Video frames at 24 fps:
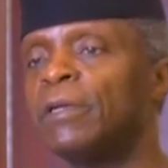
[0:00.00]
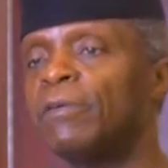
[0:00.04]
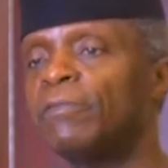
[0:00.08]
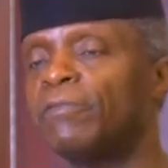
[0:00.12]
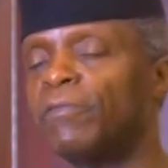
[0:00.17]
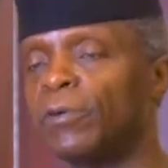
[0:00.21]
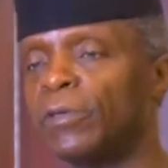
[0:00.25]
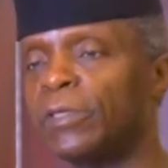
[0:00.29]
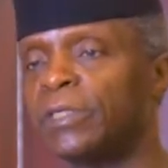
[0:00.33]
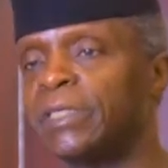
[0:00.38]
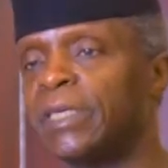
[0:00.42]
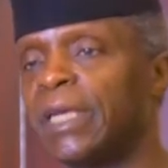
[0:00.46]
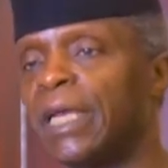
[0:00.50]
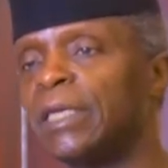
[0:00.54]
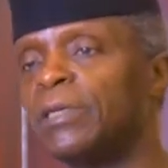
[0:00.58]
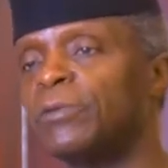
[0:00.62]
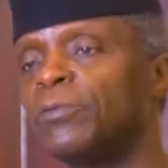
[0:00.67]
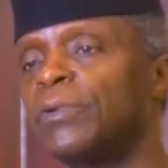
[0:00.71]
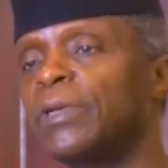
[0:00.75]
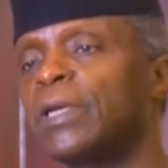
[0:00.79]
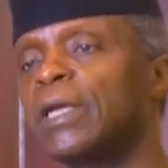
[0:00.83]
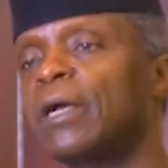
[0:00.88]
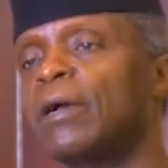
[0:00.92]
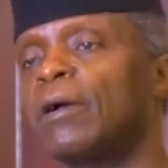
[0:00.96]
for
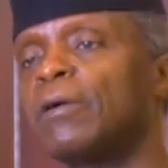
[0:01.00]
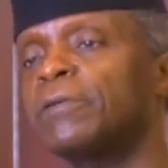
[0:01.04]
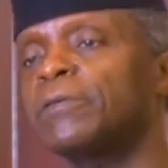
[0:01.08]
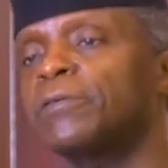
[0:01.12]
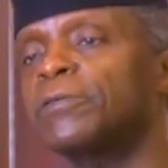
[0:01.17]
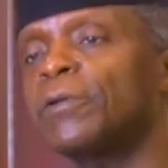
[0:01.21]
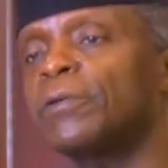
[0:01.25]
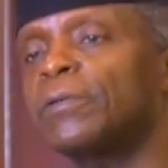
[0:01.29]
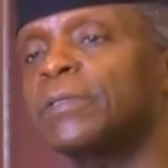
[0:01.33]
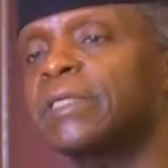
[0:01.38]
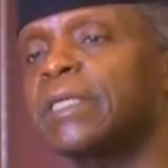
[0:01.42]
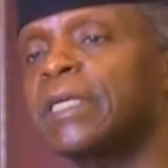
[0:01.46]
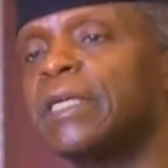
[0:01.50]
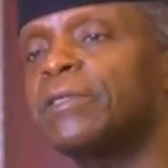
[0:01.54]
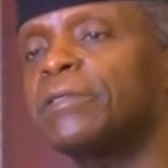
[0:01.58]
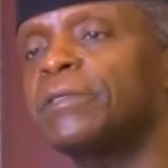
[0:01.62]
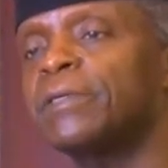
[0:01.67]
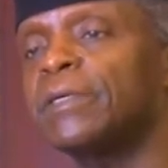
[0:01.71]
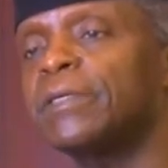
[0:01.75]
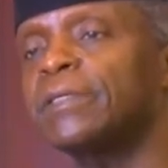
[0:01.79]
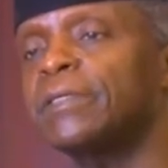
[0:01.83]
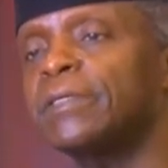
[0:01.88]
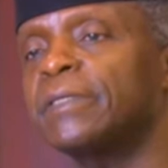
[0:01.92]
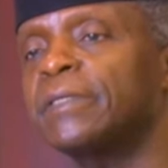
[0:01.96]
genuine
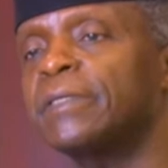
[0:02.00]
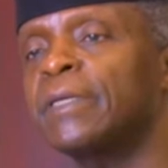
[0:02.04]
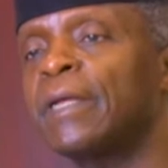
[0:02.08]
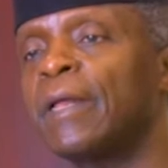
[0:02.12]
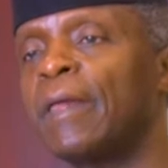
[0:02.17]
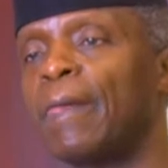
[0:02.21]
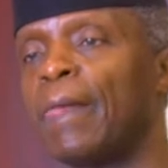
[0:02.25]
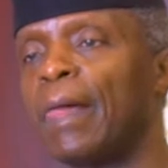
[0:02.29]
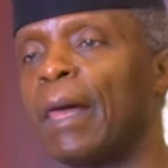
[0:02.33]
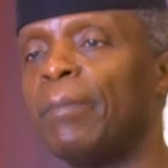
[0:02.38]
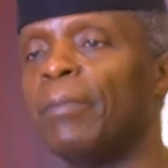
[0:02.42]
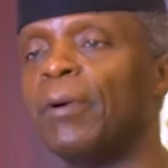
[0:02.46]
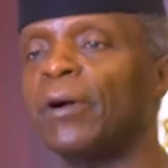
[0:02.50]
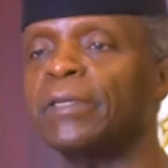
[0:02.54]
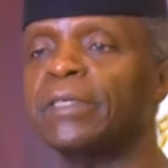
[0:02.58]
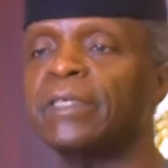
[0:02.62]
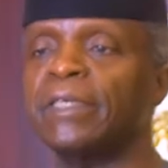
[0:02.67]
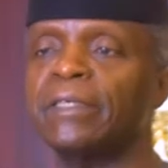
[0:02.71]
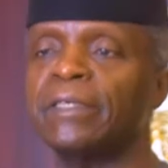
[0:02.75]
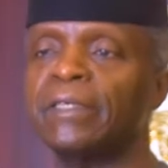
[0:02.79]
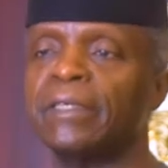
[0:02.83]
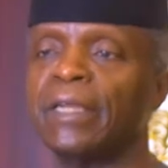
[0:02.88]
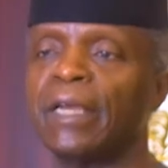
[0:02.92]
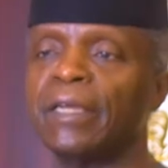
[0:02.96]
consultations about
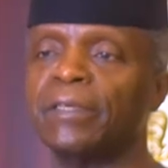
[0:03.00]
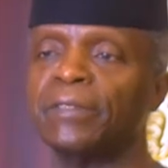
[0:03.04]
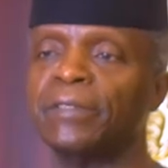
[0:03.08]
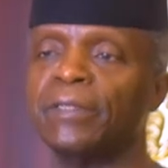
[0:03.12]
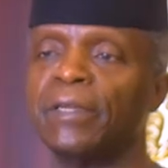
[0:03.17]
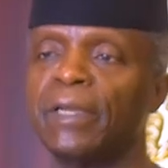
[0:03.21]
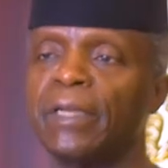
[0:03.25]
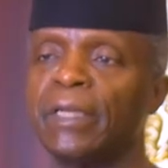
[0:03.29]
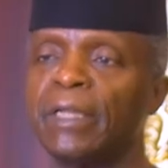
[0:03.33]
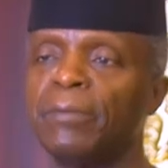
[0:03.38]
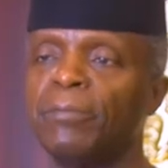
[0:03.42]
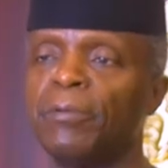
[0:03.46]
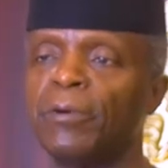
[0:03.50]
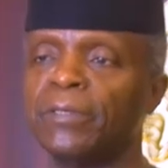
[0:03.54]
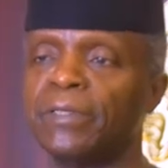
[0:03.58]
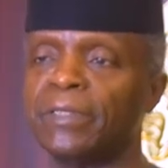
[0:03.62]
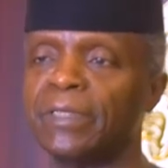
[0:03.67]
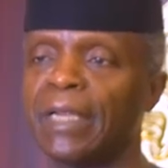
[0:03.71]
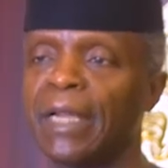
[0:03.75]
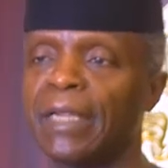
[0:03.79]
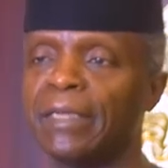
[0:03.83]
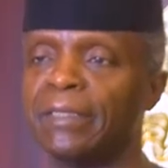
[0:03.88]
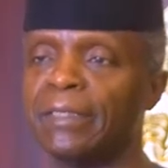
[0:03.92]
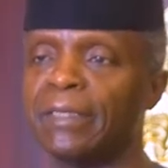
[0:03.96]
international labor
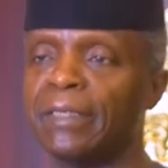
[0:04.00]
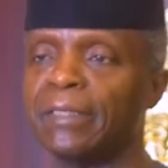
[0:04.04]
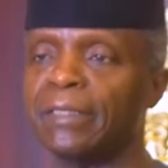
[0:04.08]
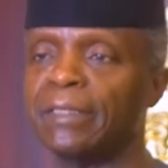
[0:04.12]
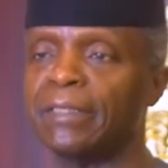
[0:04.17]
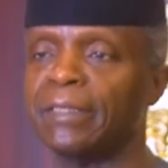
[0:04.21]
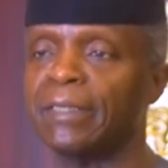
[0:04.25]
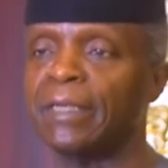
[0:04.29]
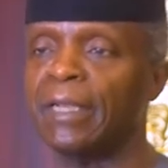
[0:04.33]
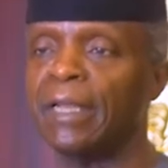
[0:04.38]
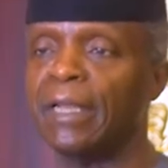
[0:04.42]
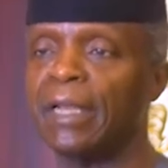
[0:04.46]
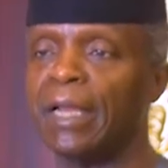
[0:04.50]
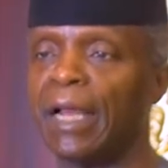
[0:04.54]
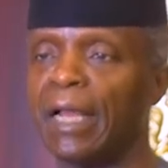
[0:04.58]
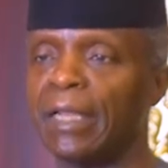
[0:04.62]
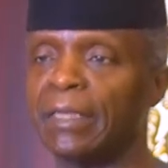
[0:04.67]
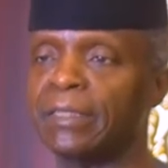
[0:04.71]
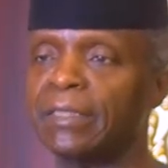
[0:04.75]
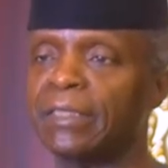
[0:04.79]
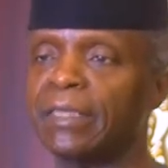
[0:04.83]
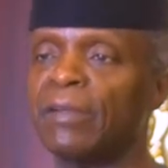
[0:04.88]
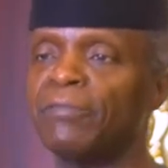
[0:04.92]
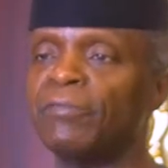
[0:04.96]
standards
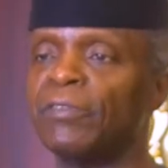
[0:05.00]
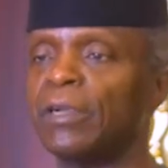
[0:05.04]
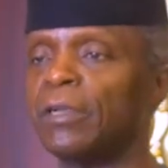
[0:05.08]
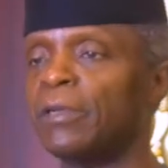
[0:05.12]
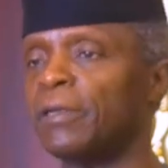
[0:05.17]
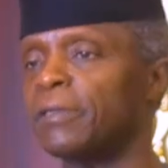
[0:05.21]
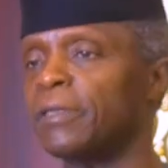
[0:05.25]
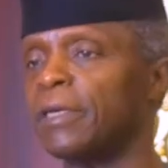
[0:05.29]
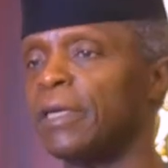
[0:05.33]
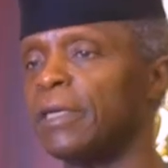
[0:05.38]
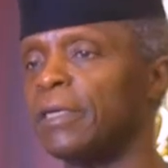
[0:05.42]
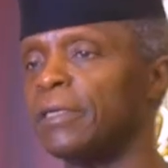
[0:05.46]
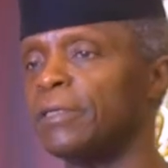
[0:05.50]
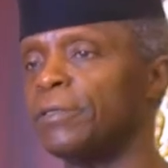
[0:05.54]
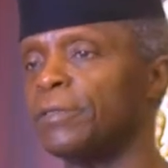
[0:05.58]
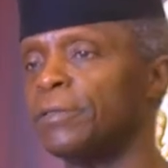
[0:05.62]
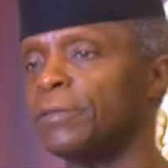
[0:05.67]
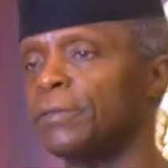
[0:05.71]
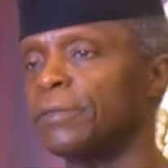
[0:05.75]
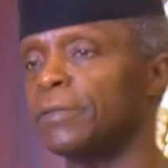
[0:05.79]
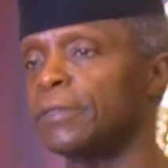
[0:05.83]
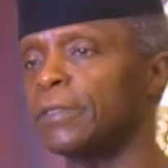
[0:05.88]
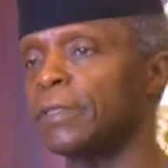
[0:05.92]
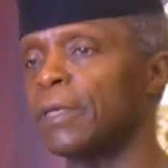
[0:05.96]
and several other
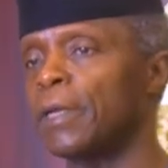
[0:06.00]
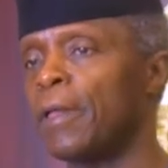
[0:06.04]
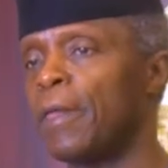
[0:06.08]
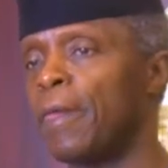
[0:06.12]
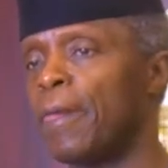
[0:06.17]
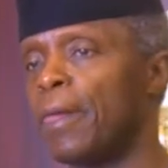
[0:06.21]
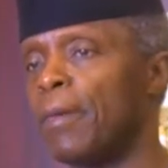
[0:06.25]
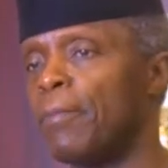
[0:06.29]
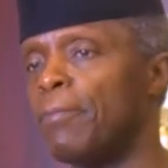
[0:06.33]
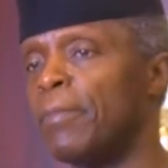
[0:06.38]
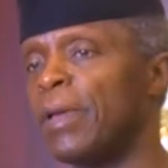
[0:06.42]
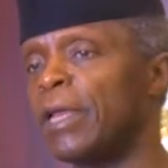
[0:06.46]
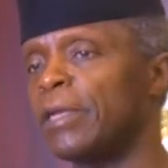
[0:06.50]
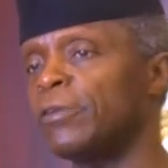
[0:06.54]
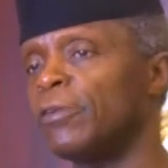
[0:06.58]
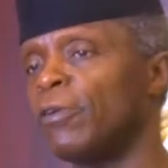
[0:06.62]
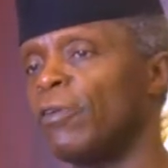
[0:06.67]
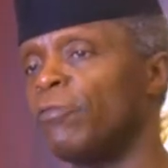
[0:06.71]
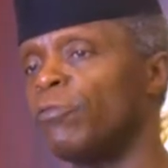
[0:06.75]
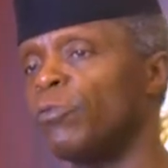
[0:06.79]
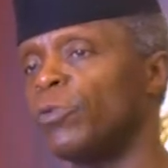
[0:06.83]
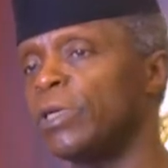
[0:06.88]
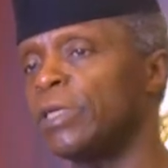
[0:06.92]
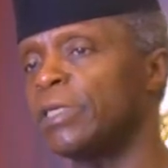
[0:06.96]
issues, many
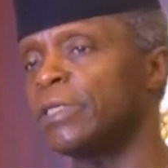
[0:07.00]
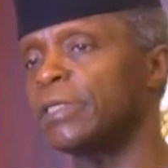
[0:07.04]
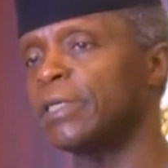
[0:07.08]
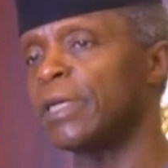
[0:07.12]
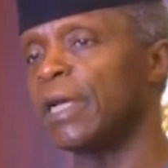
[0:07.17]
of which